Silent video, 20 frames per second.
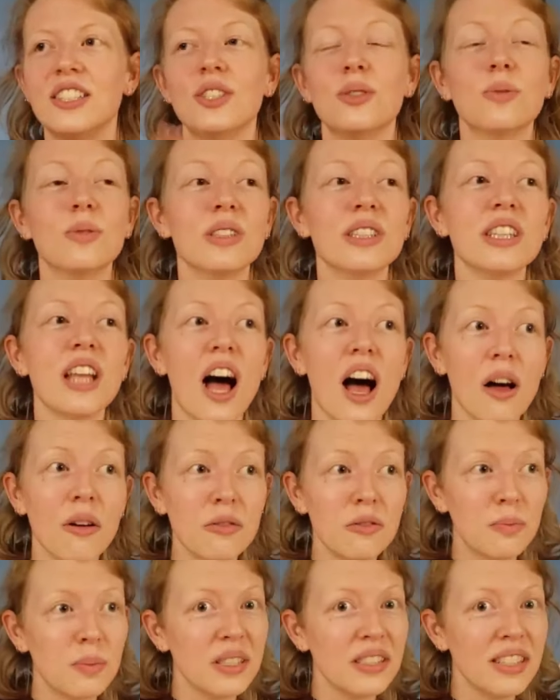Do you
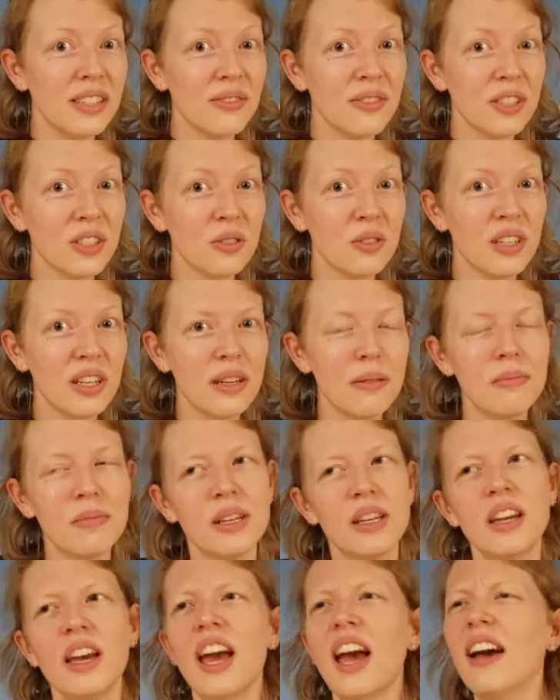love Pacific Rim?
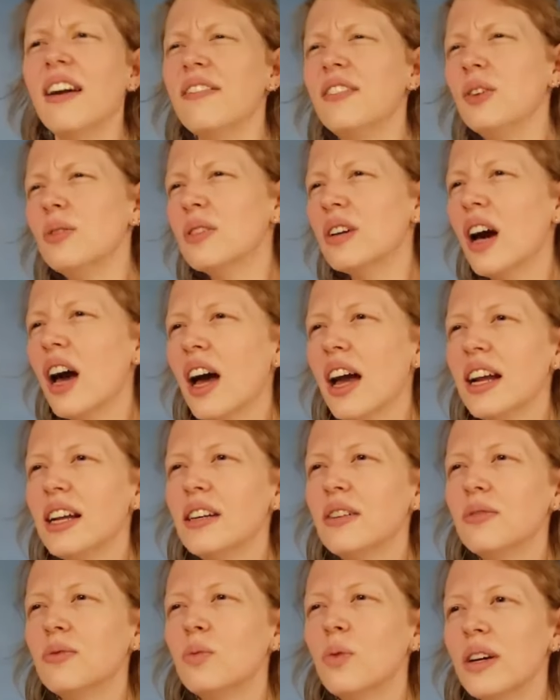Have you kind
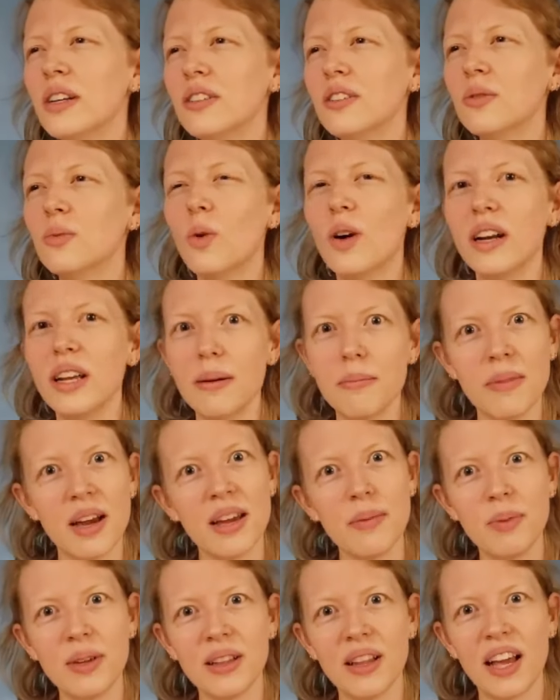of wondered what it
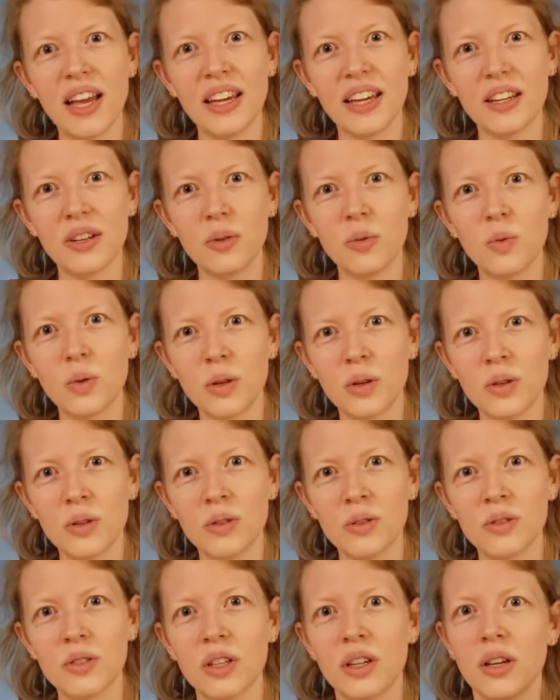might be like in a
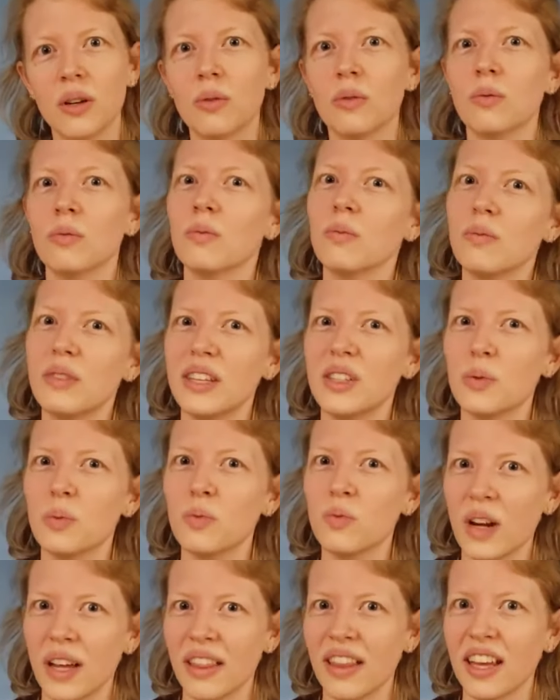world that's
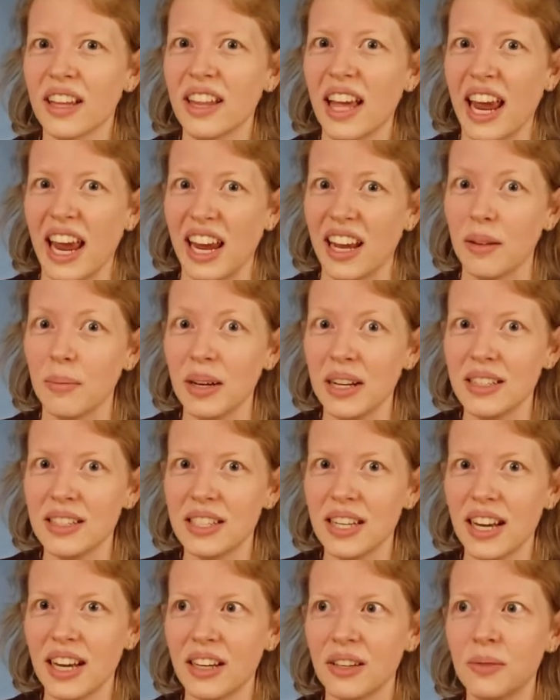run like The Handmaid's
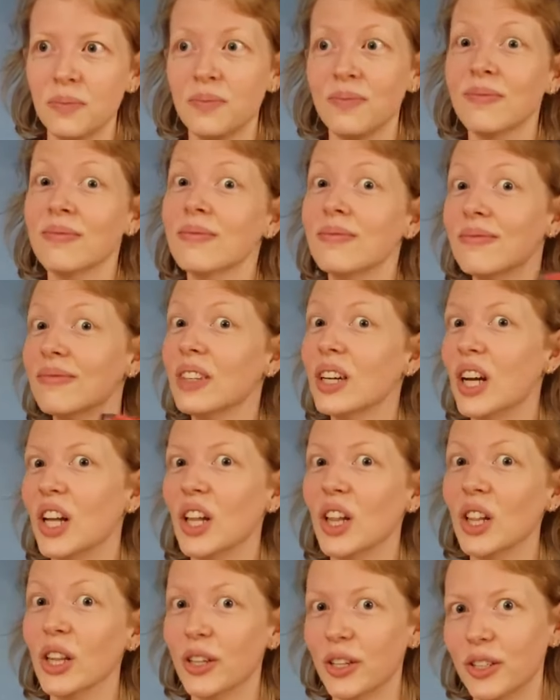Tale?
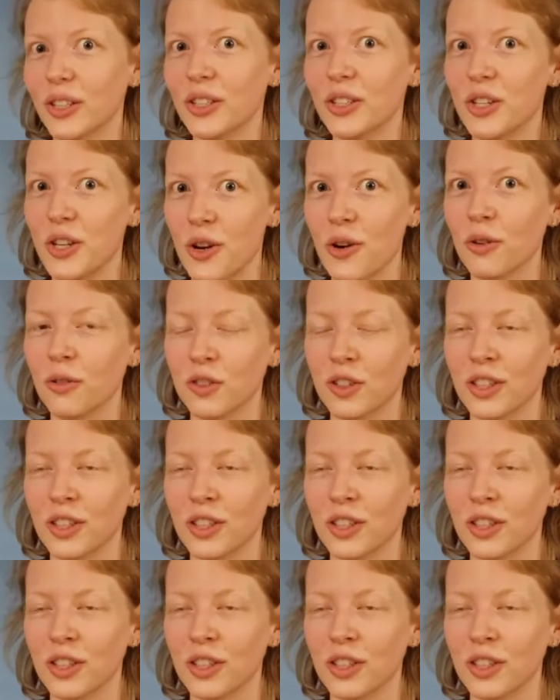look no